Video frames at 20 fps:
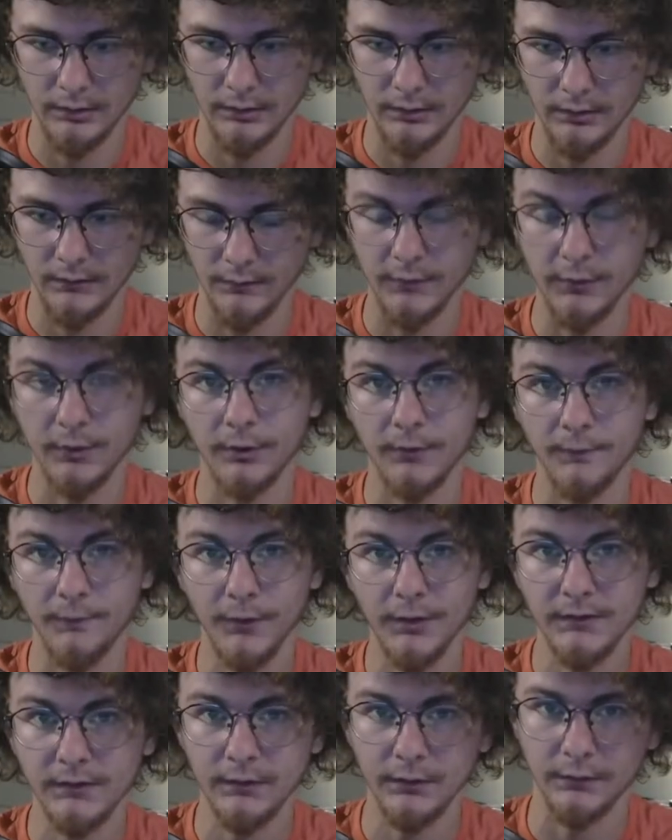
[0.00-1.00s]
There are
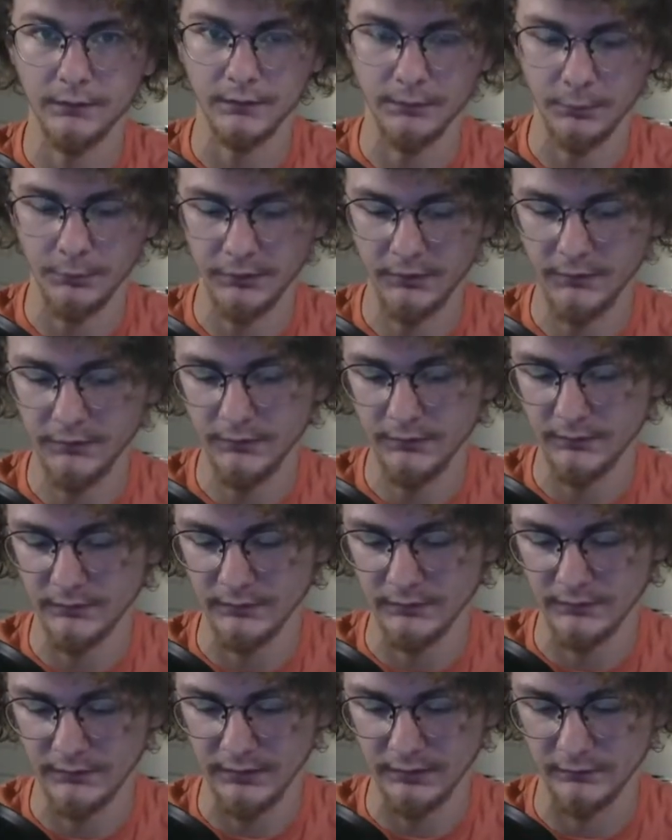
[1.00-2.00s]
fonts that are similar to this, in
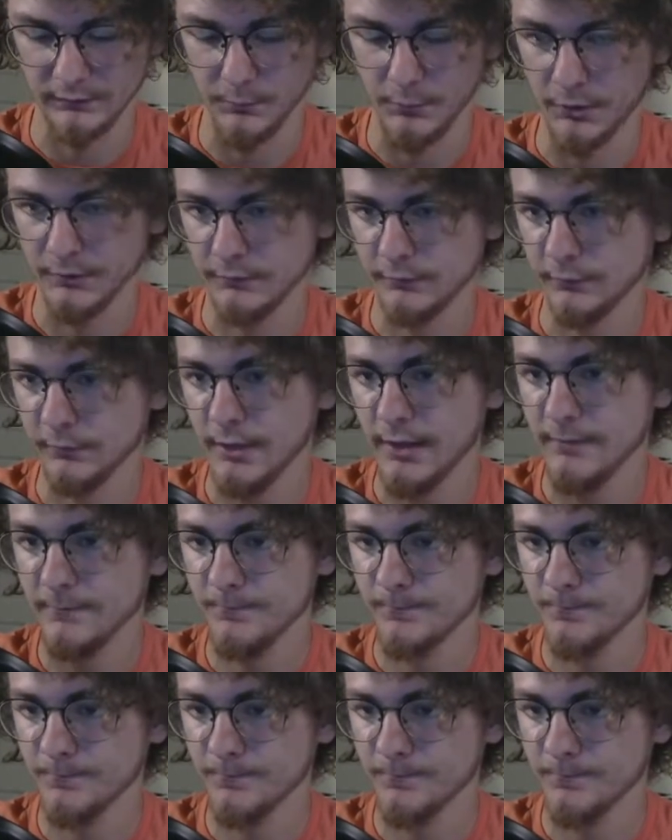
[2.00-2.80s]
this case Montserrat.